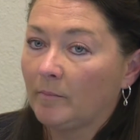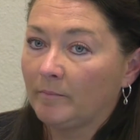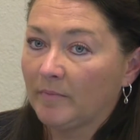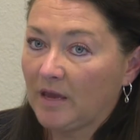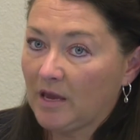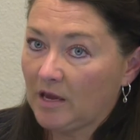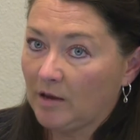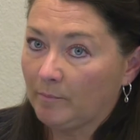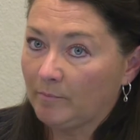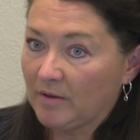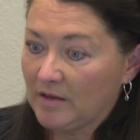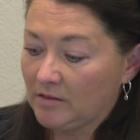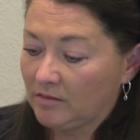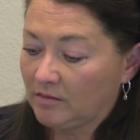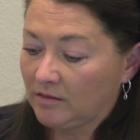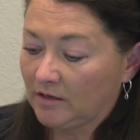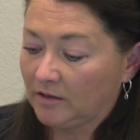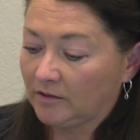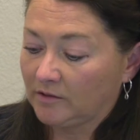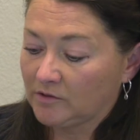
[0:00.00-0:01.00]
camping
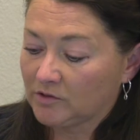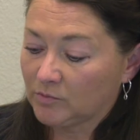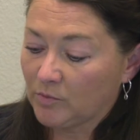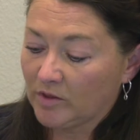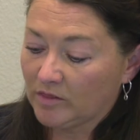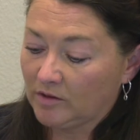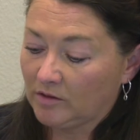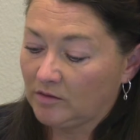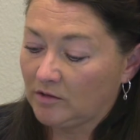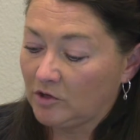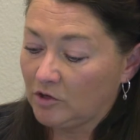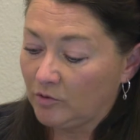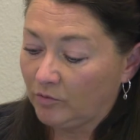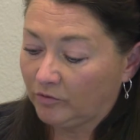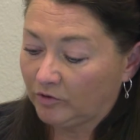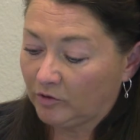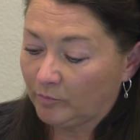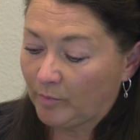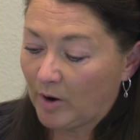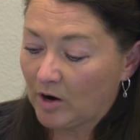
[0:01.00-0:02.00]
things within the
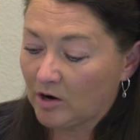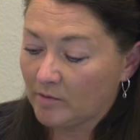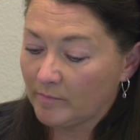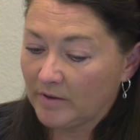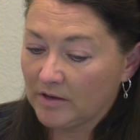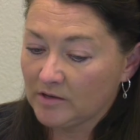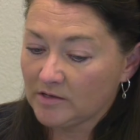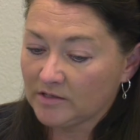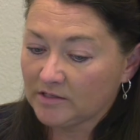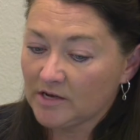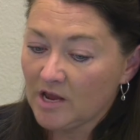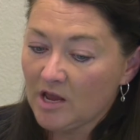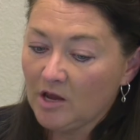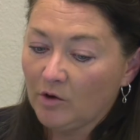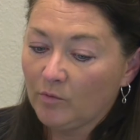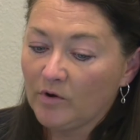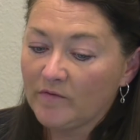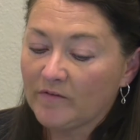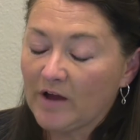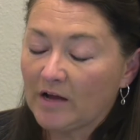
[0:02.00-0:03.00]
youth department.
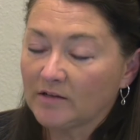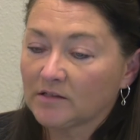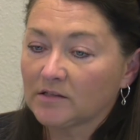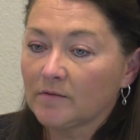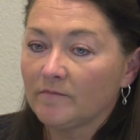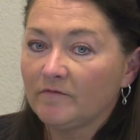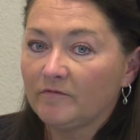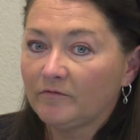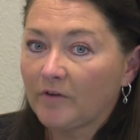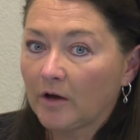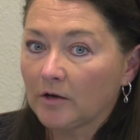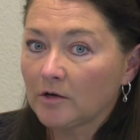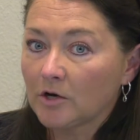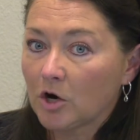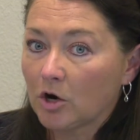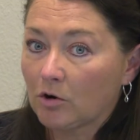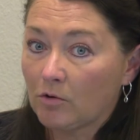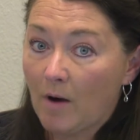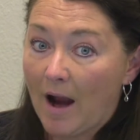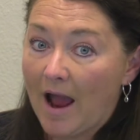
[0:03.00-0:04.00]
We've got some fun
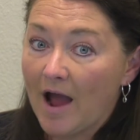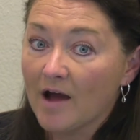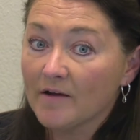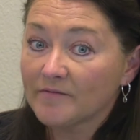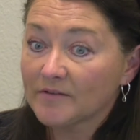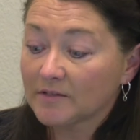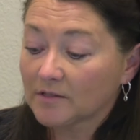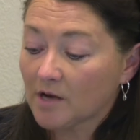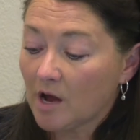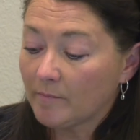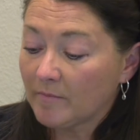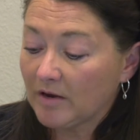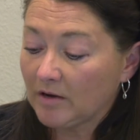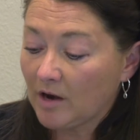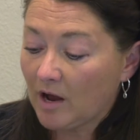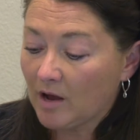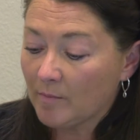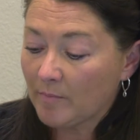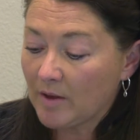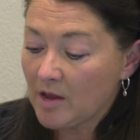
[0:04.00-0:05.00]
crafts coming
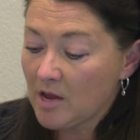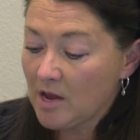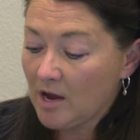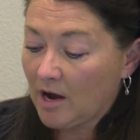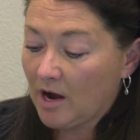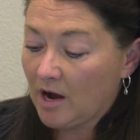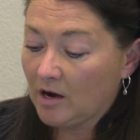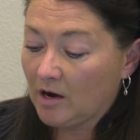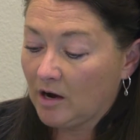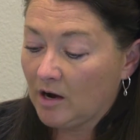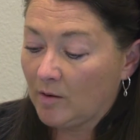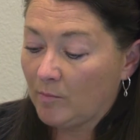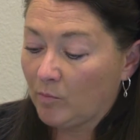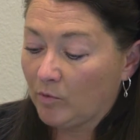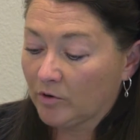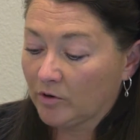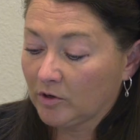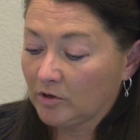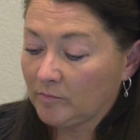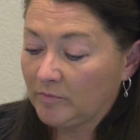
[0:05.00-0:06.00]
up.
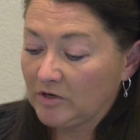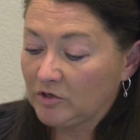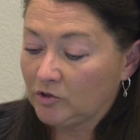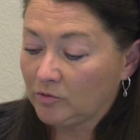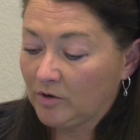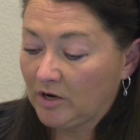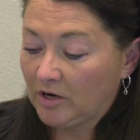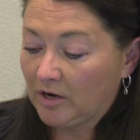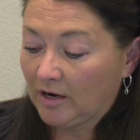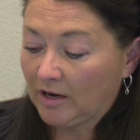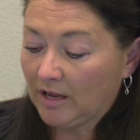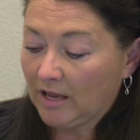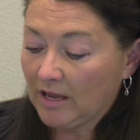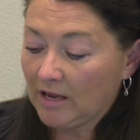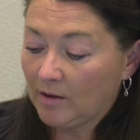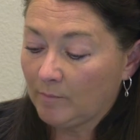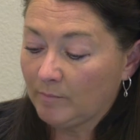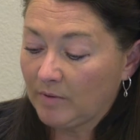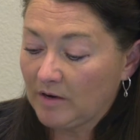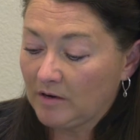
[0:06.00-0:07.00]
We're going to be doing a
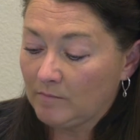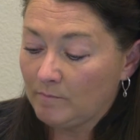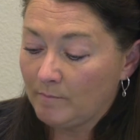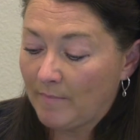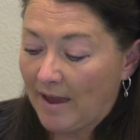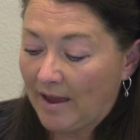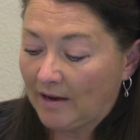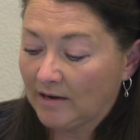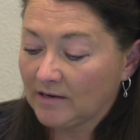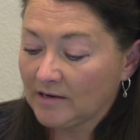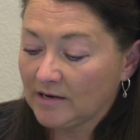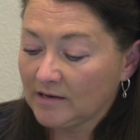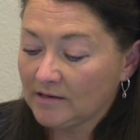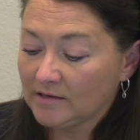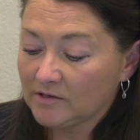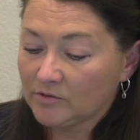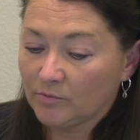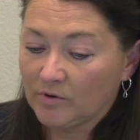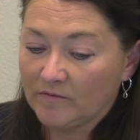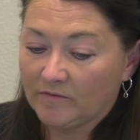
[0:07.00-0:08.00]
camping
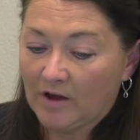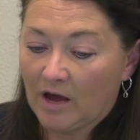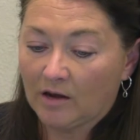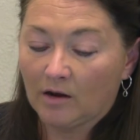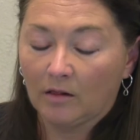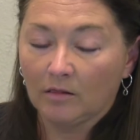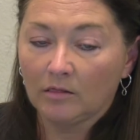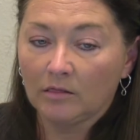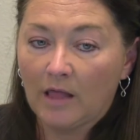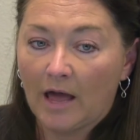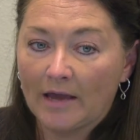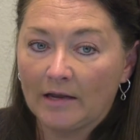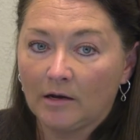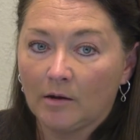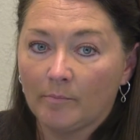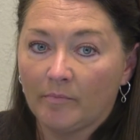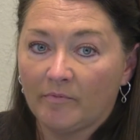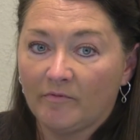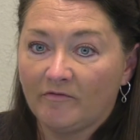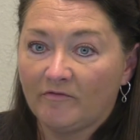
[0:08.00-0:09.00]
magnet. We've got a light
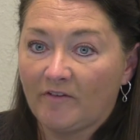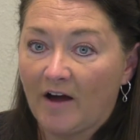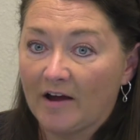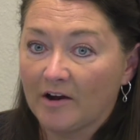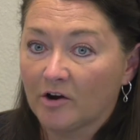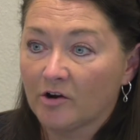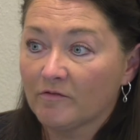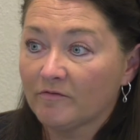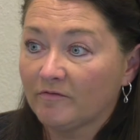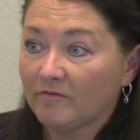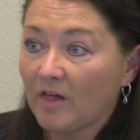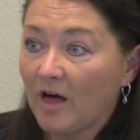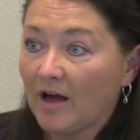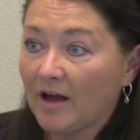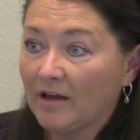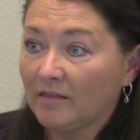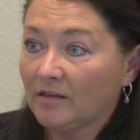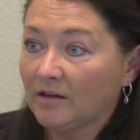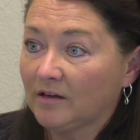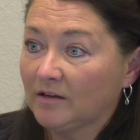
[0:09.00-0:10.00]
up
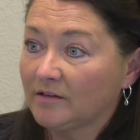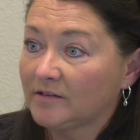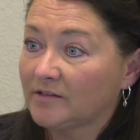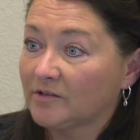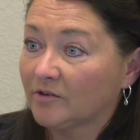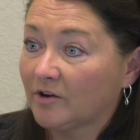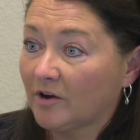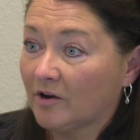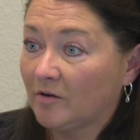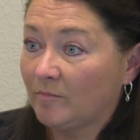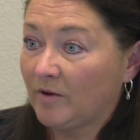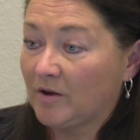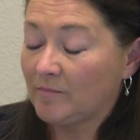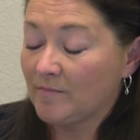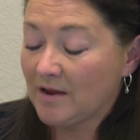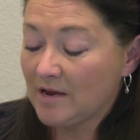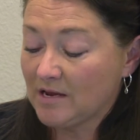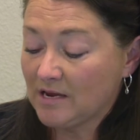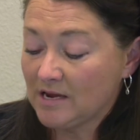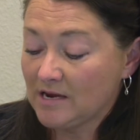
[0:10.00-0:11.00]
firefly the kids are going to be
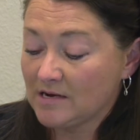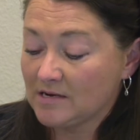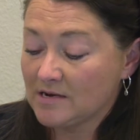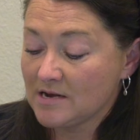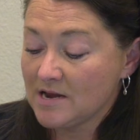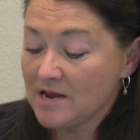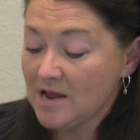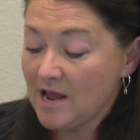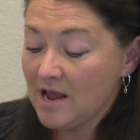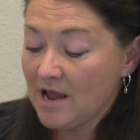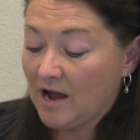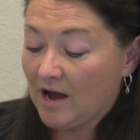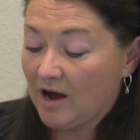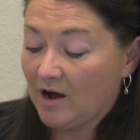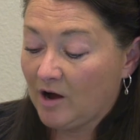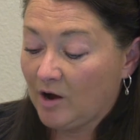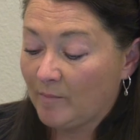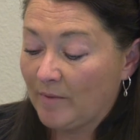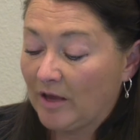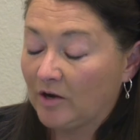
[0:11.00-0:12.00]
making,
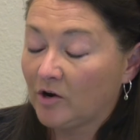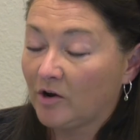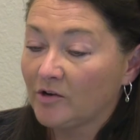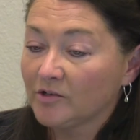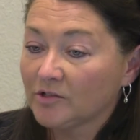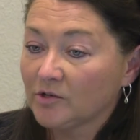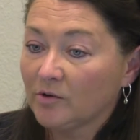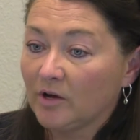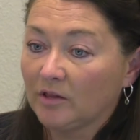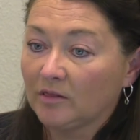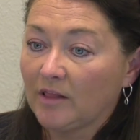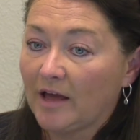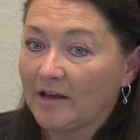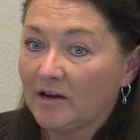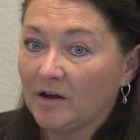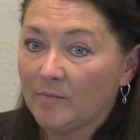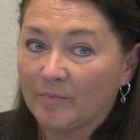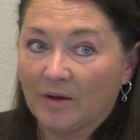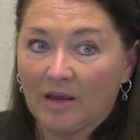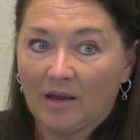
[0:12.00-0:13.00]
and also a light
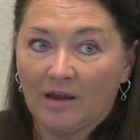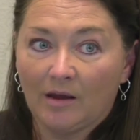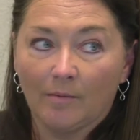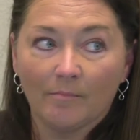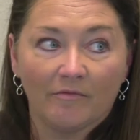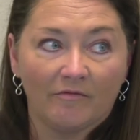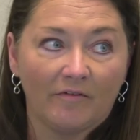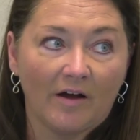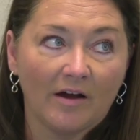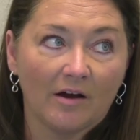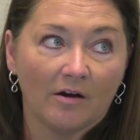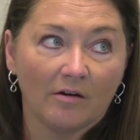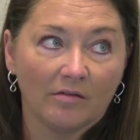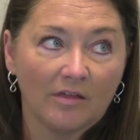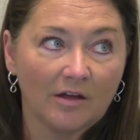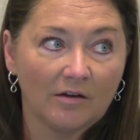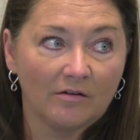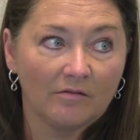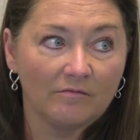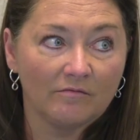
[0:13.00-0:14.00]
up campfire
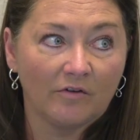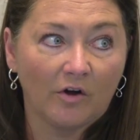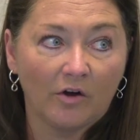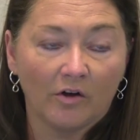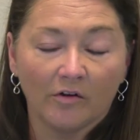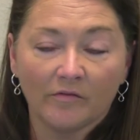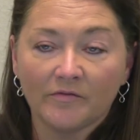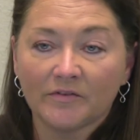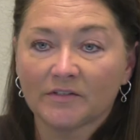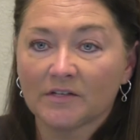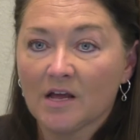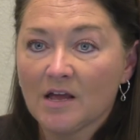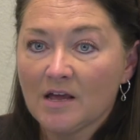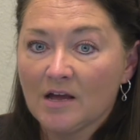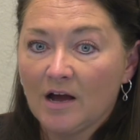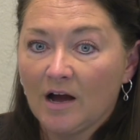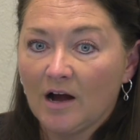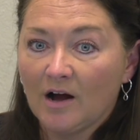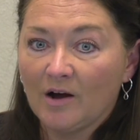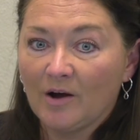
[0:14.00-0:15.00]
that involves
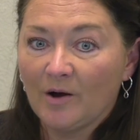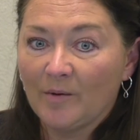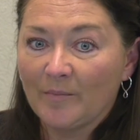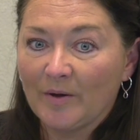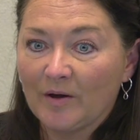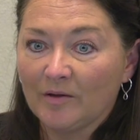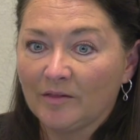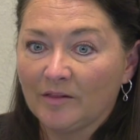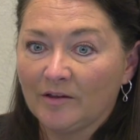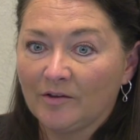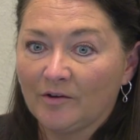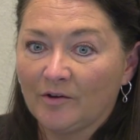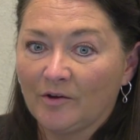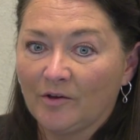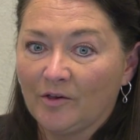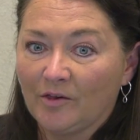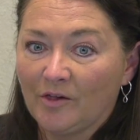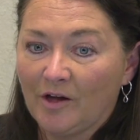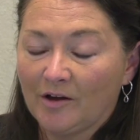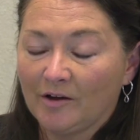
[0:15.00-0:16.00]
a
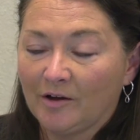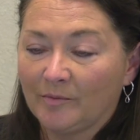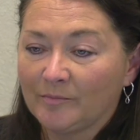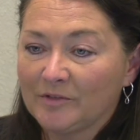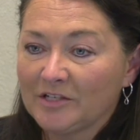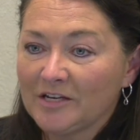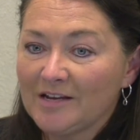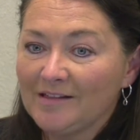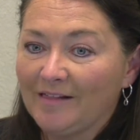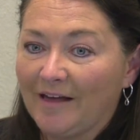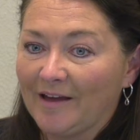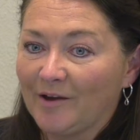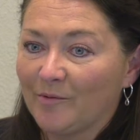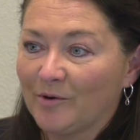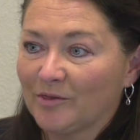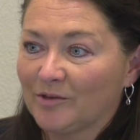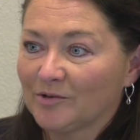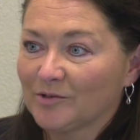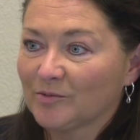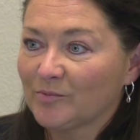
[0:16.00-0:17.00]
little tea light
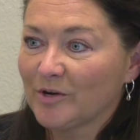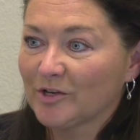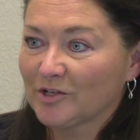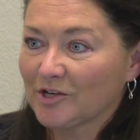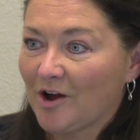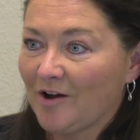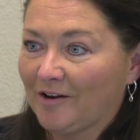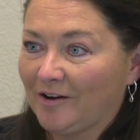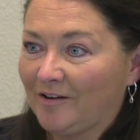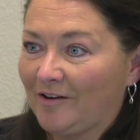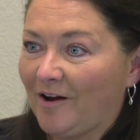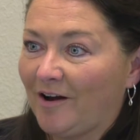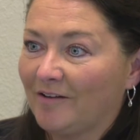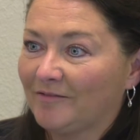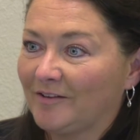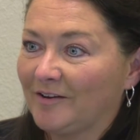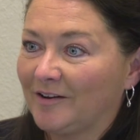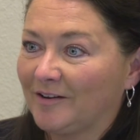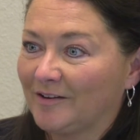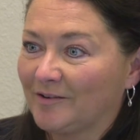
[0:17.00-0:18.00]
with a switch on and
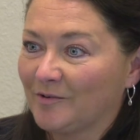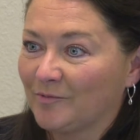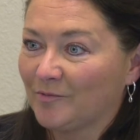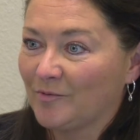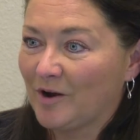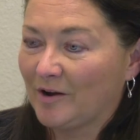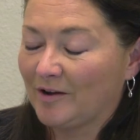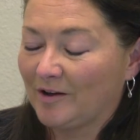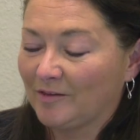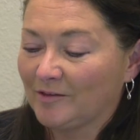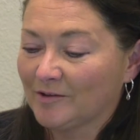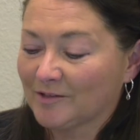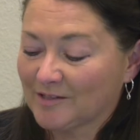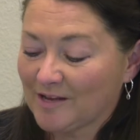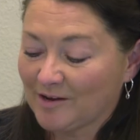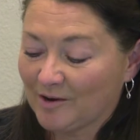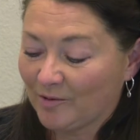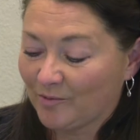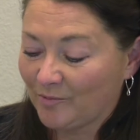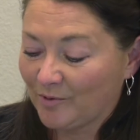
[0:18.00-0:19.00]
off, and it looks
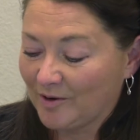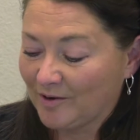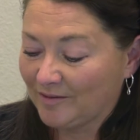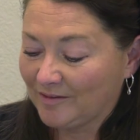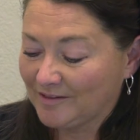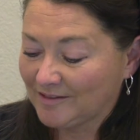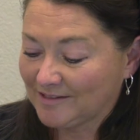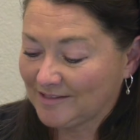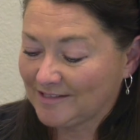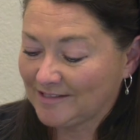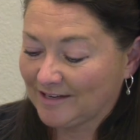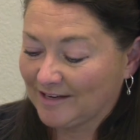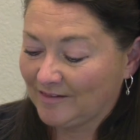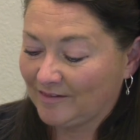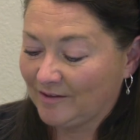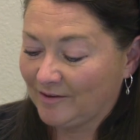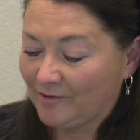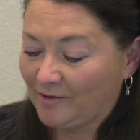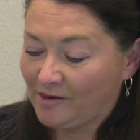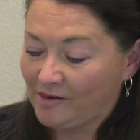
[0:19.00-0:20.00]
like a realistic
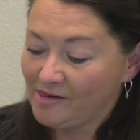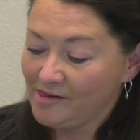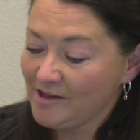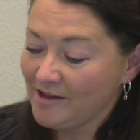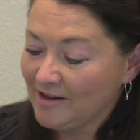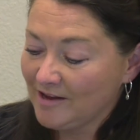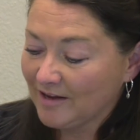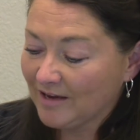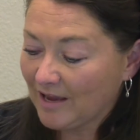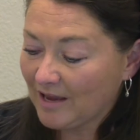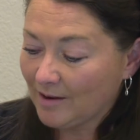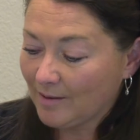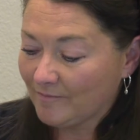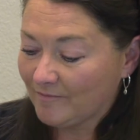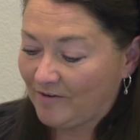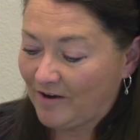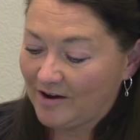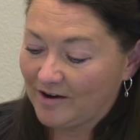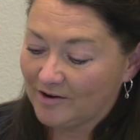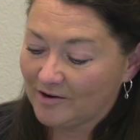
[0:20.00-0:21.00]
little
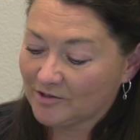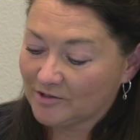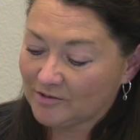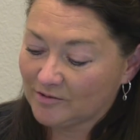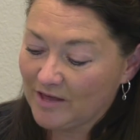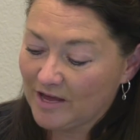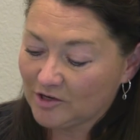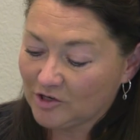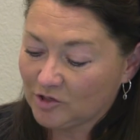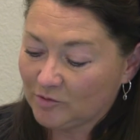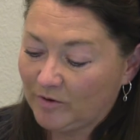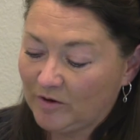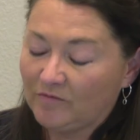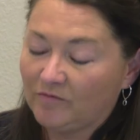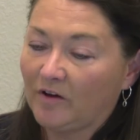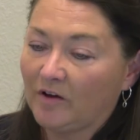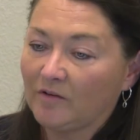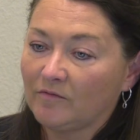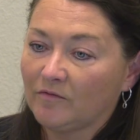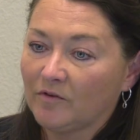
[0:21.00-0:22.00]
campfire. So that should be
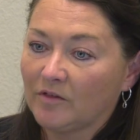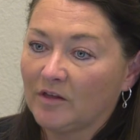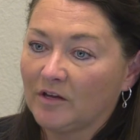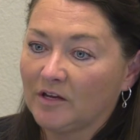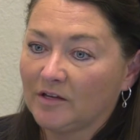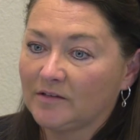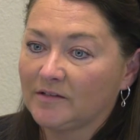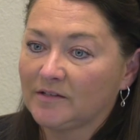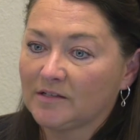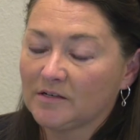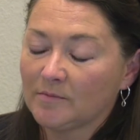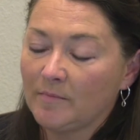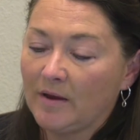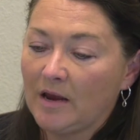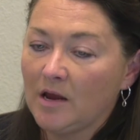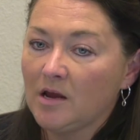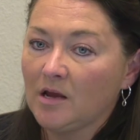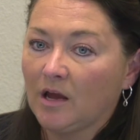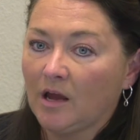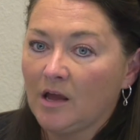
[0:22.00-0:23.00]
fun for the kids to
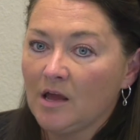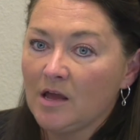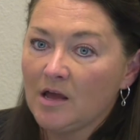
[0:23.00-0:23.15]
make.